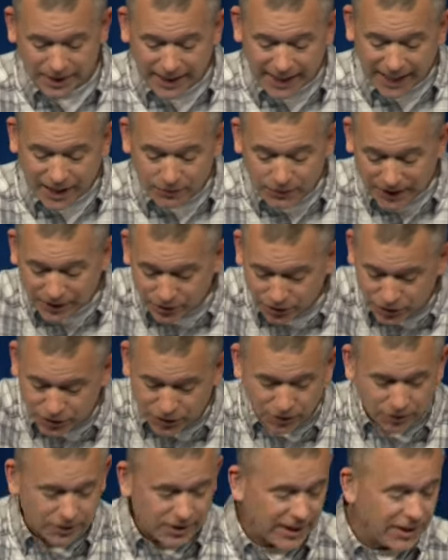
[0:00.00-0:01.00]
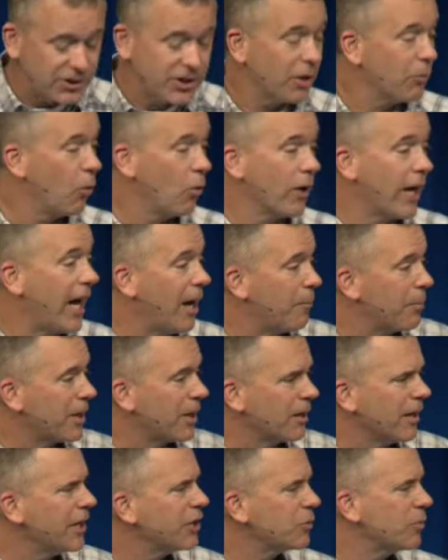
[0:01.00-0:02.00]
And in fact, there's certain things that won't happen
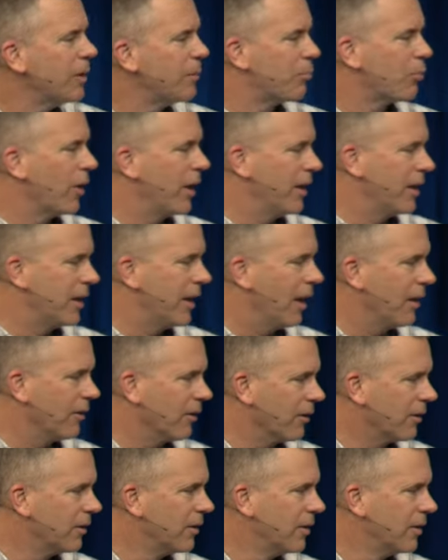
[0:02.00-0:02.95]
unless we pray together.